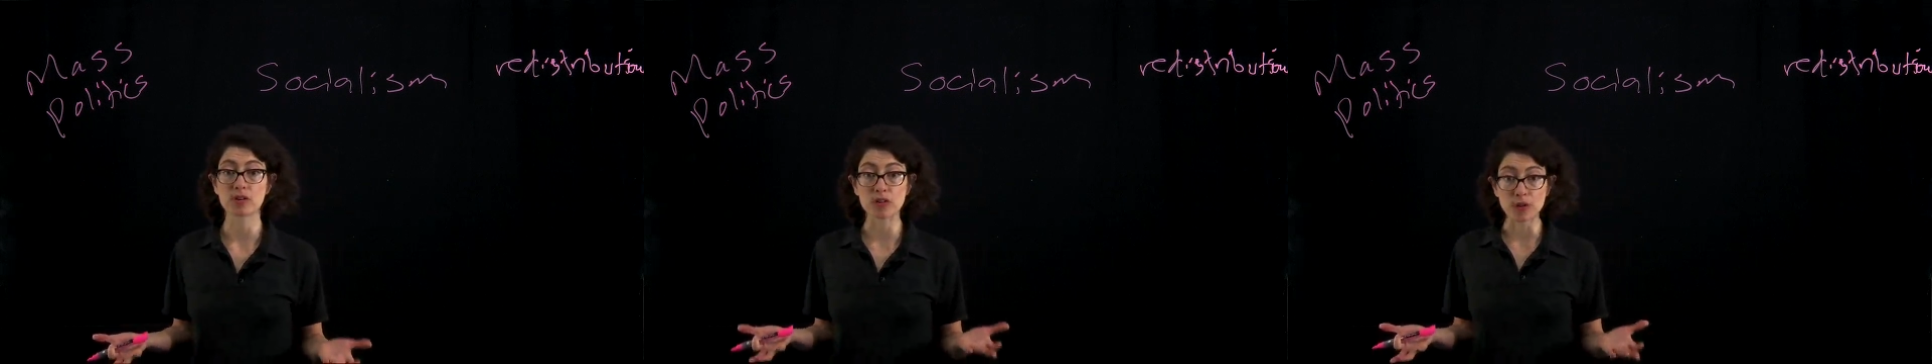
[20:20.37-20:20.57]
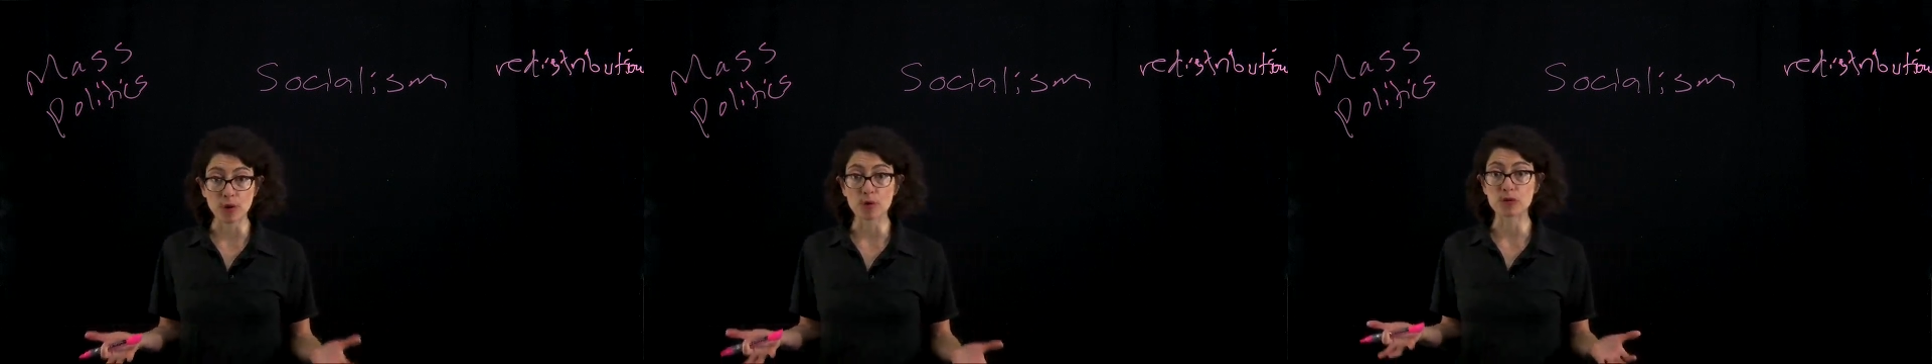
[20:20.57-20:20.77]

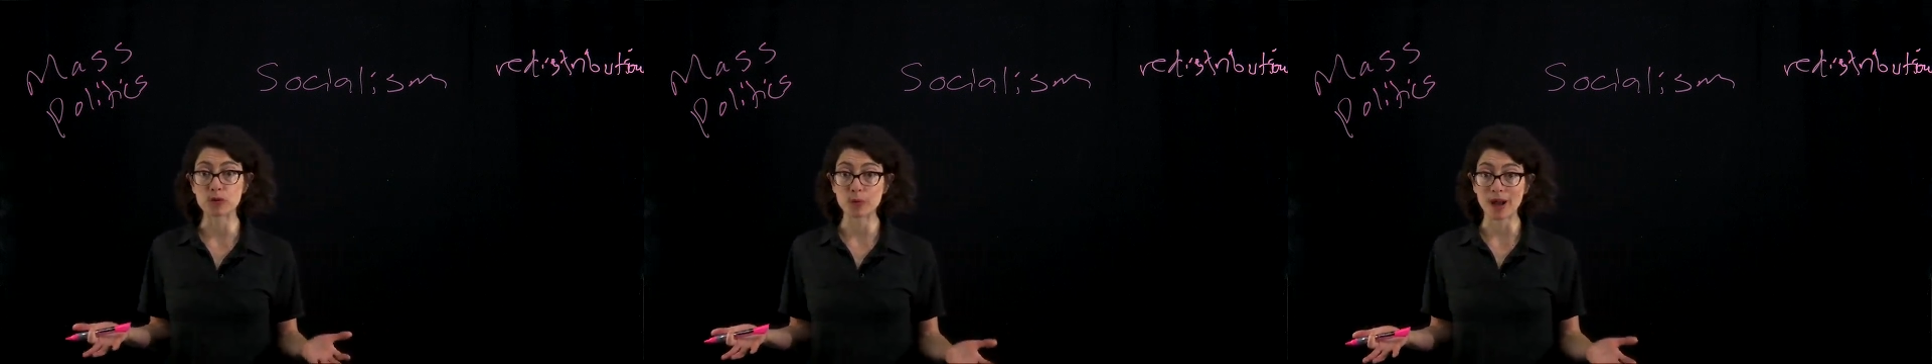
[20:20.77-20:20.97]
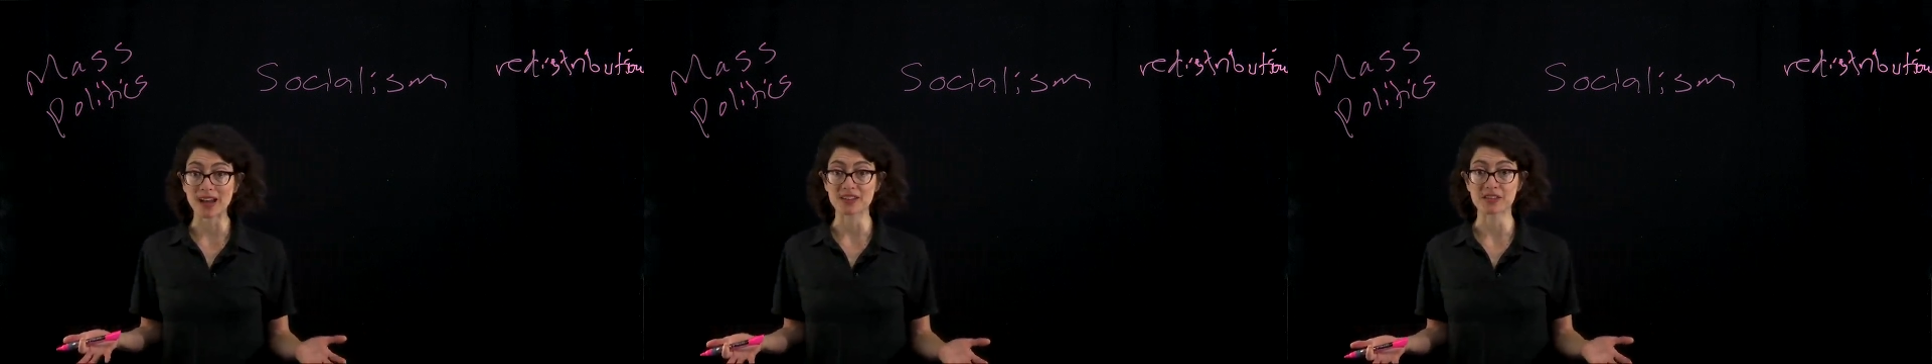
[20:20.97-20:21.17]
to those
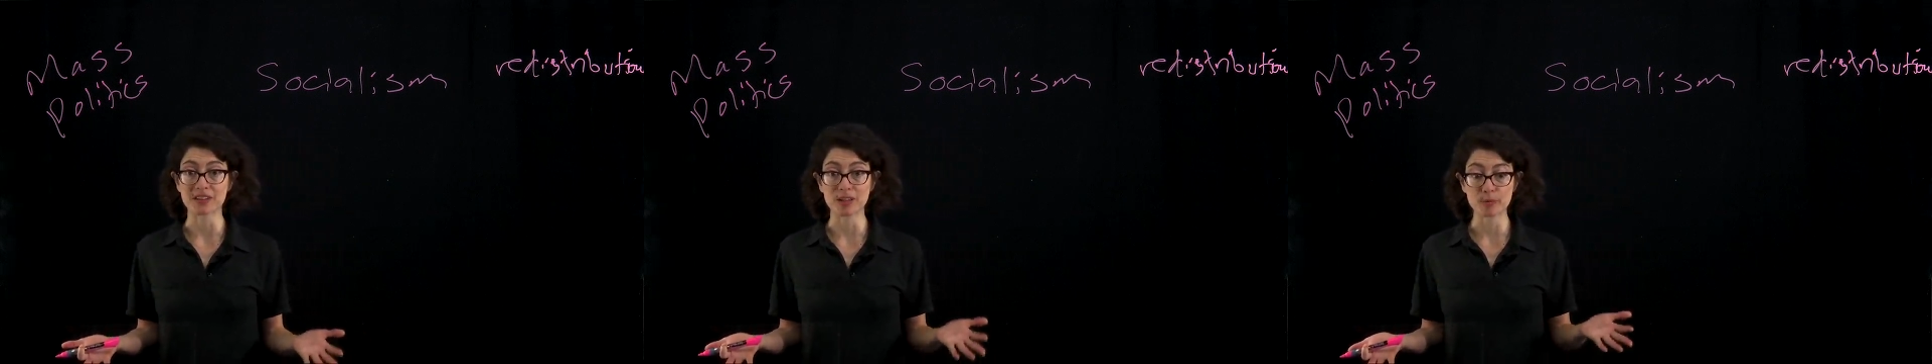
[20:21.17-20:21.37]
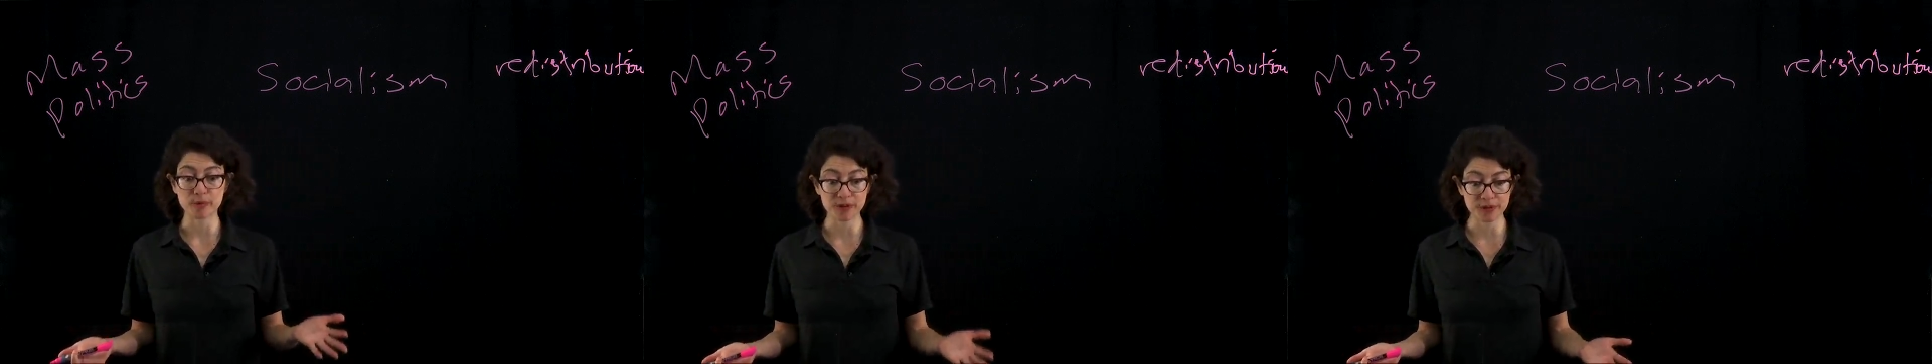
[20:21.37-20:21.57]
who
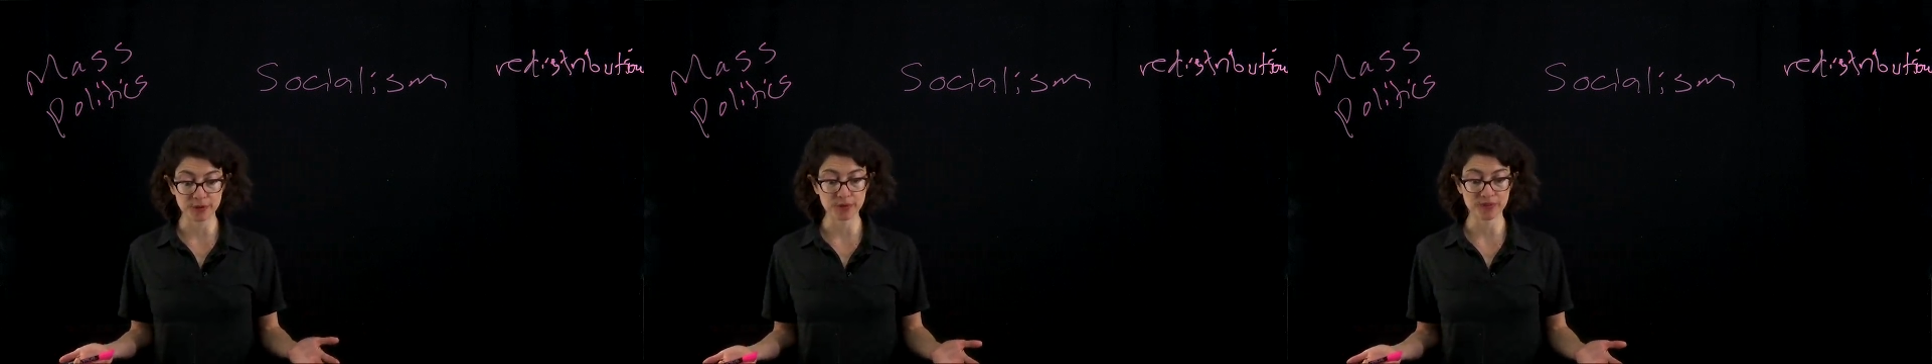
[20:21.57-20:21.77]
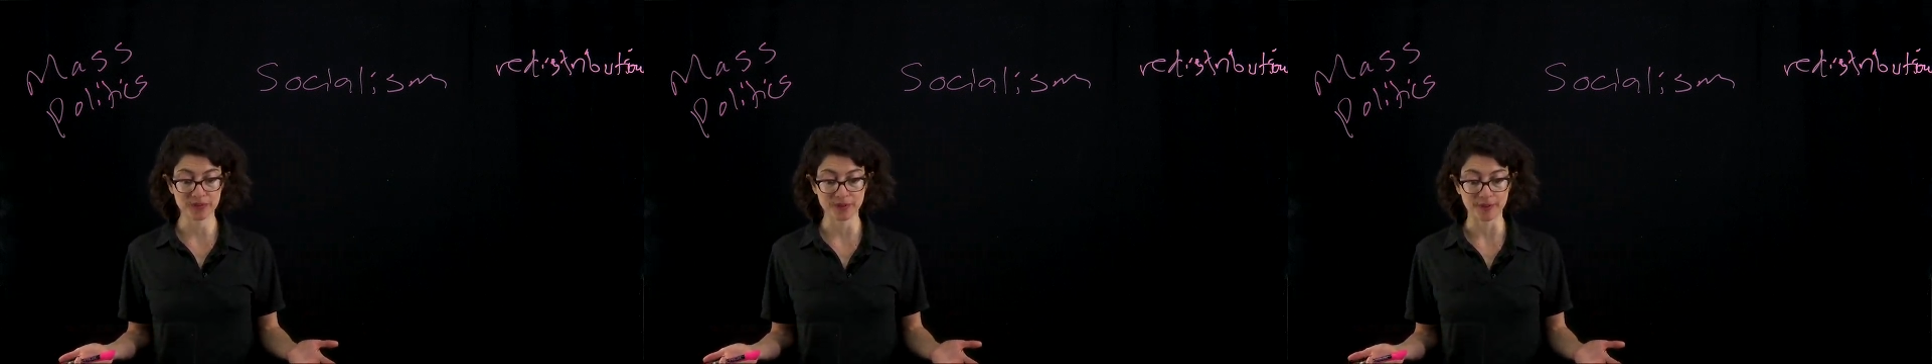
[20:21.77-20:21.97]
actually
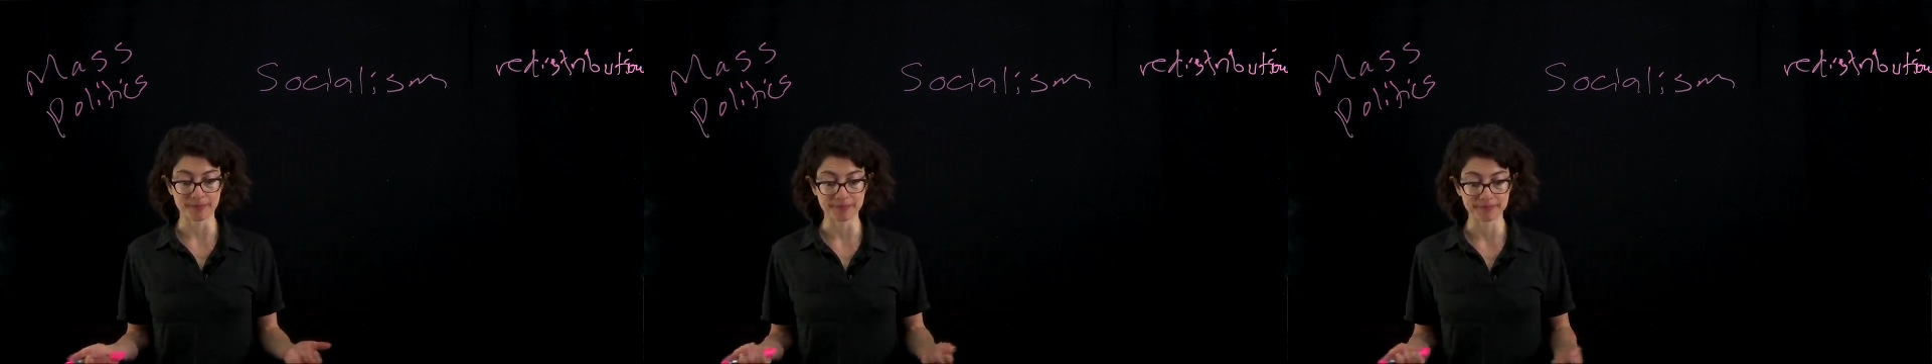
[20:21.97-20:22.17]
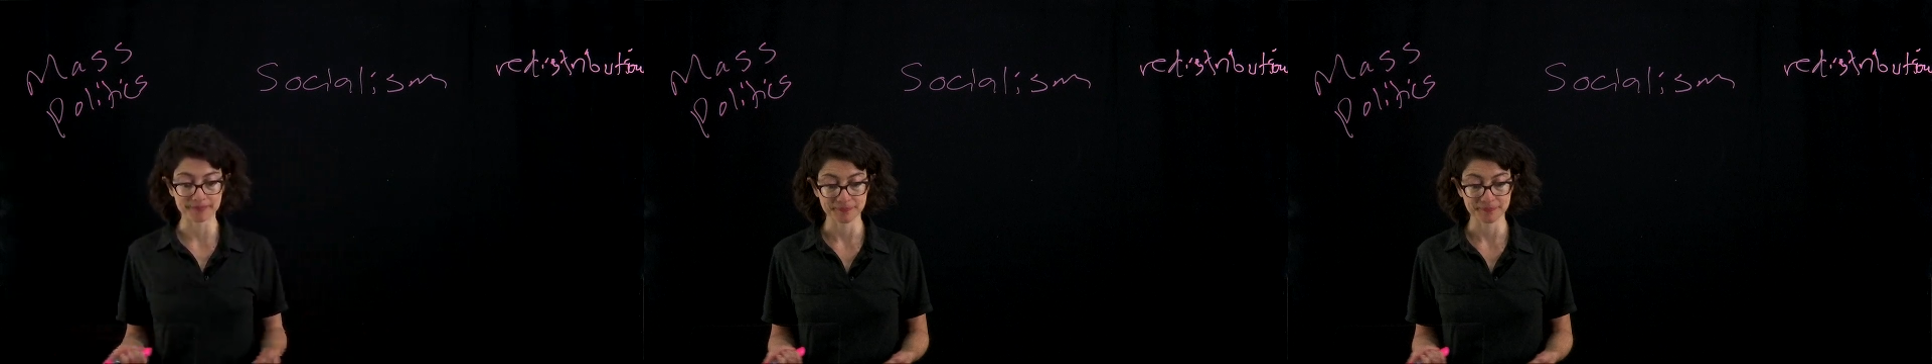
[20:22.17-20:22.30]
produced them.